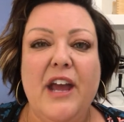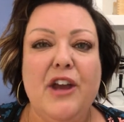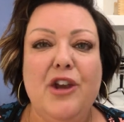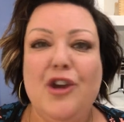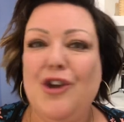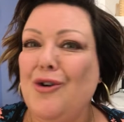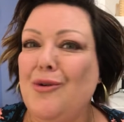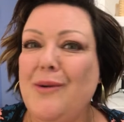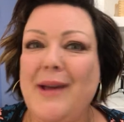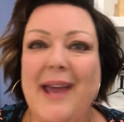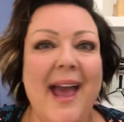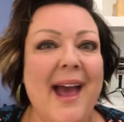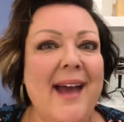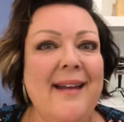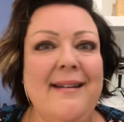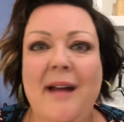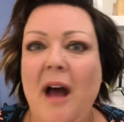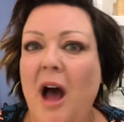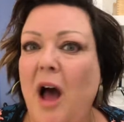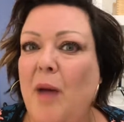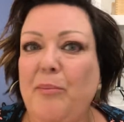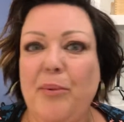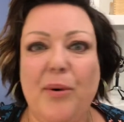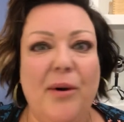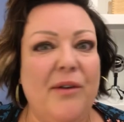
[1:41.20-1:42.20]
You
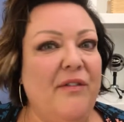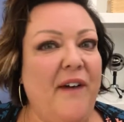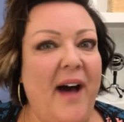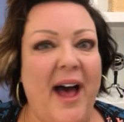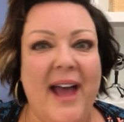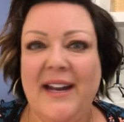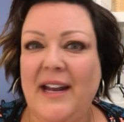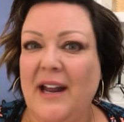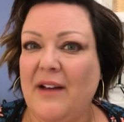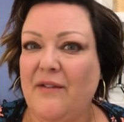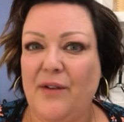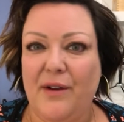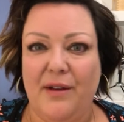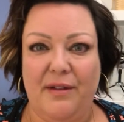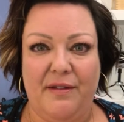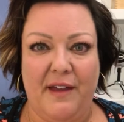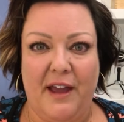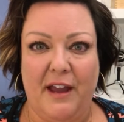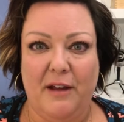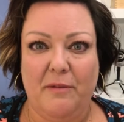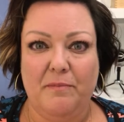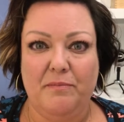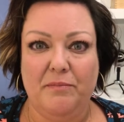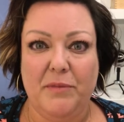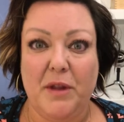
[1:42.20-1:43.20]
cannot provide
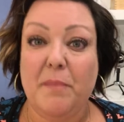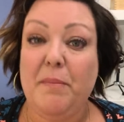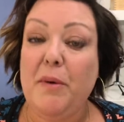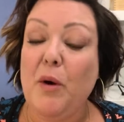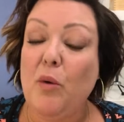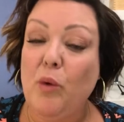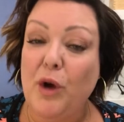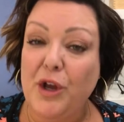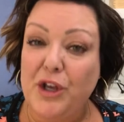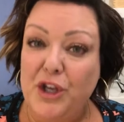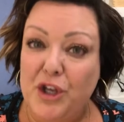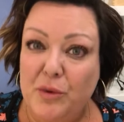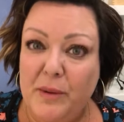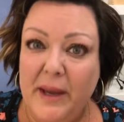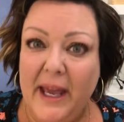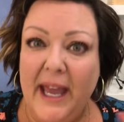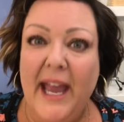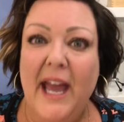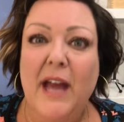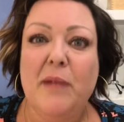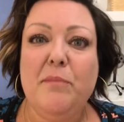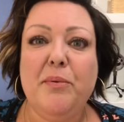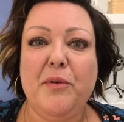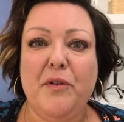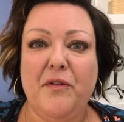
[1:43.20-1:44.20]
everything, but what you
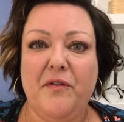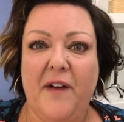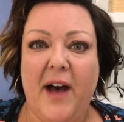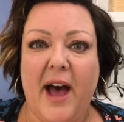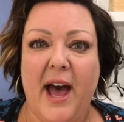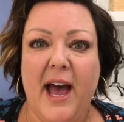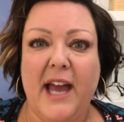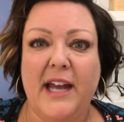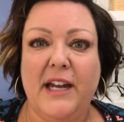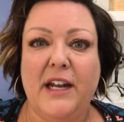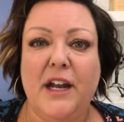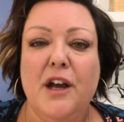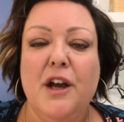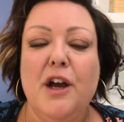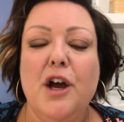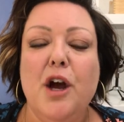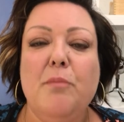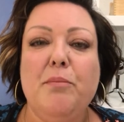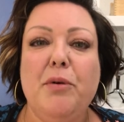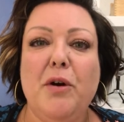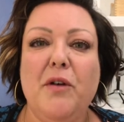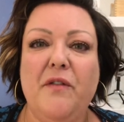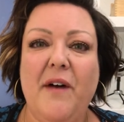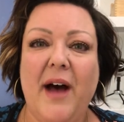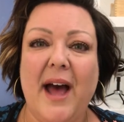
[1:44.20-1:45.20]
can provide
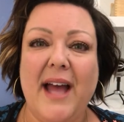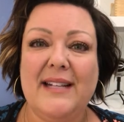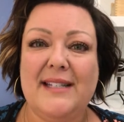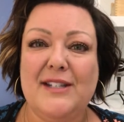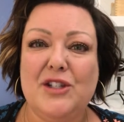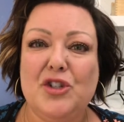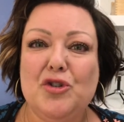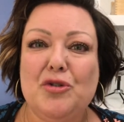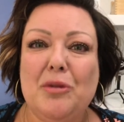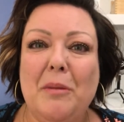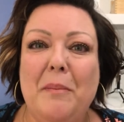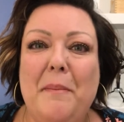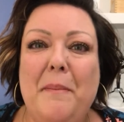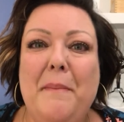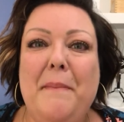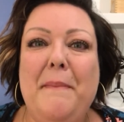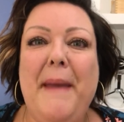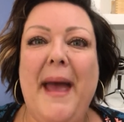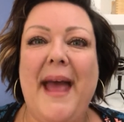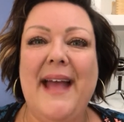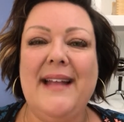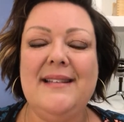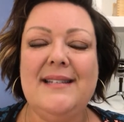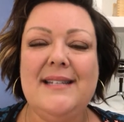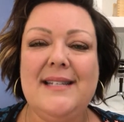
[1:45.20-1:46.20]
provides
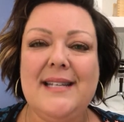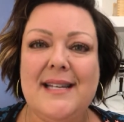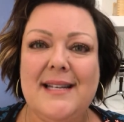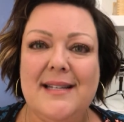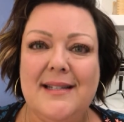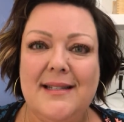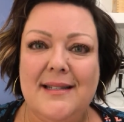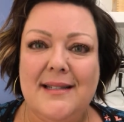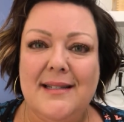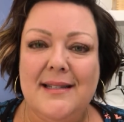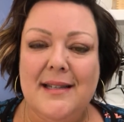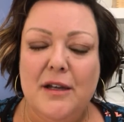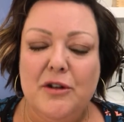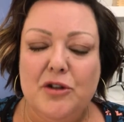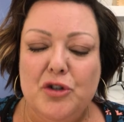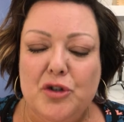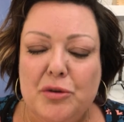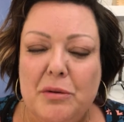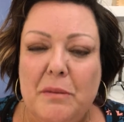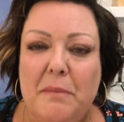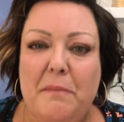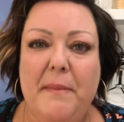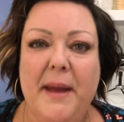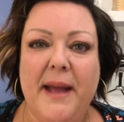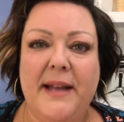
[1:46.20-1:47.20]
tremendous
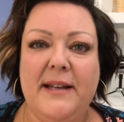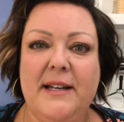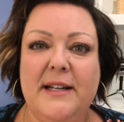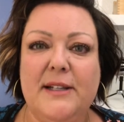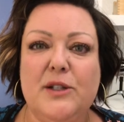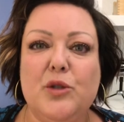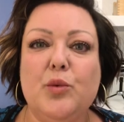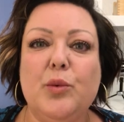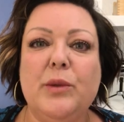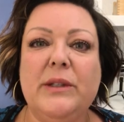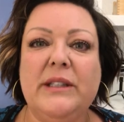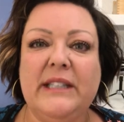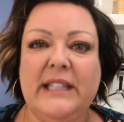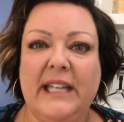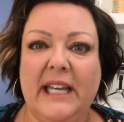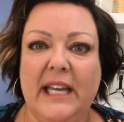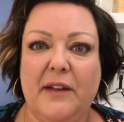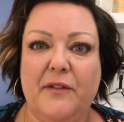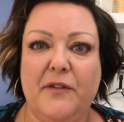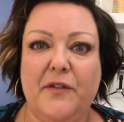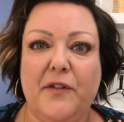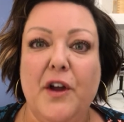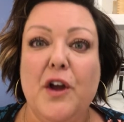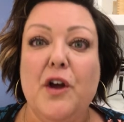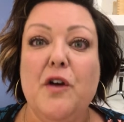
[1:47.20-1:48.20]

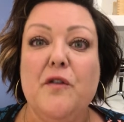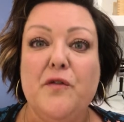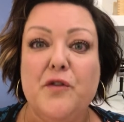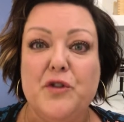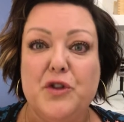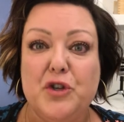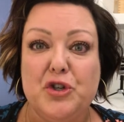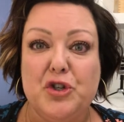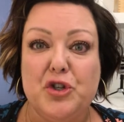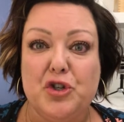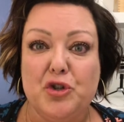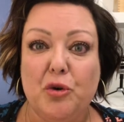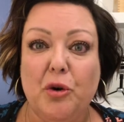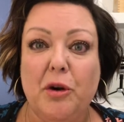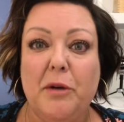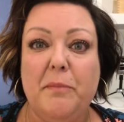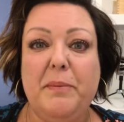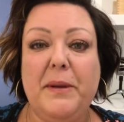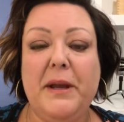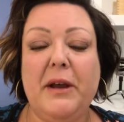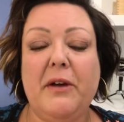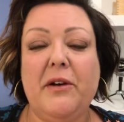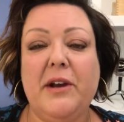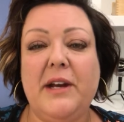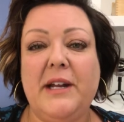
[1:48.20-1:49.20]
relief for the short
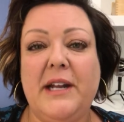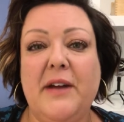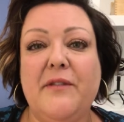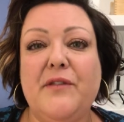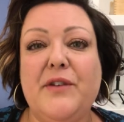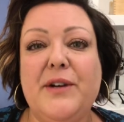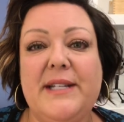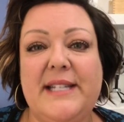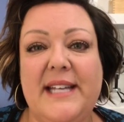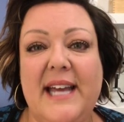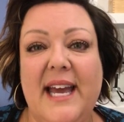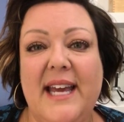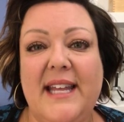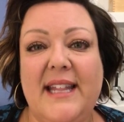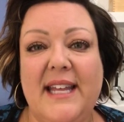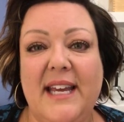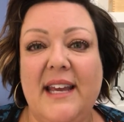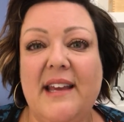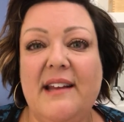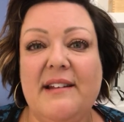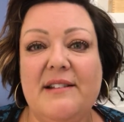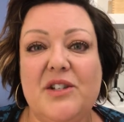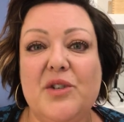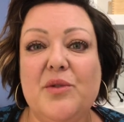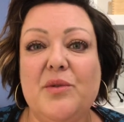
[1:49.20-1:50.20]
period every day that
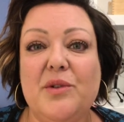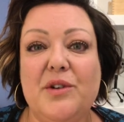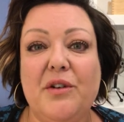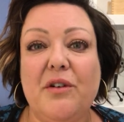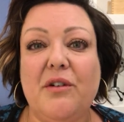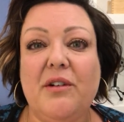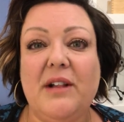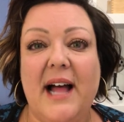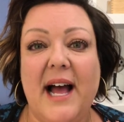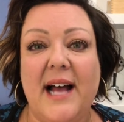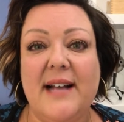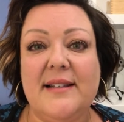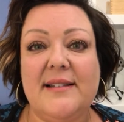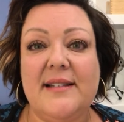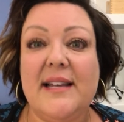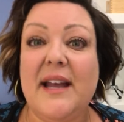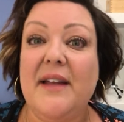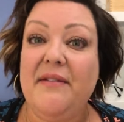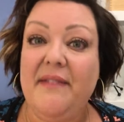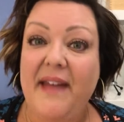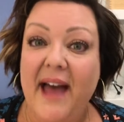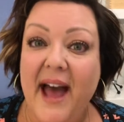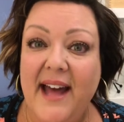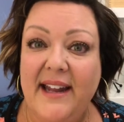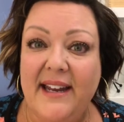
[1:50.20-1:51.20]
kids are in your class.
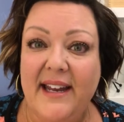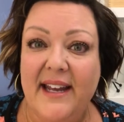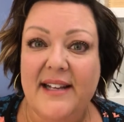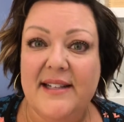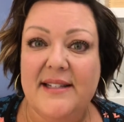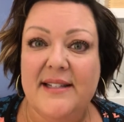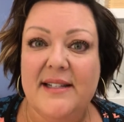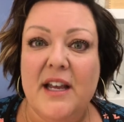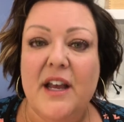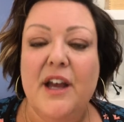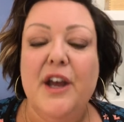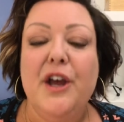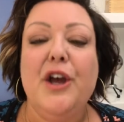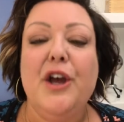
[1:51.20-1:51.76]
And that is,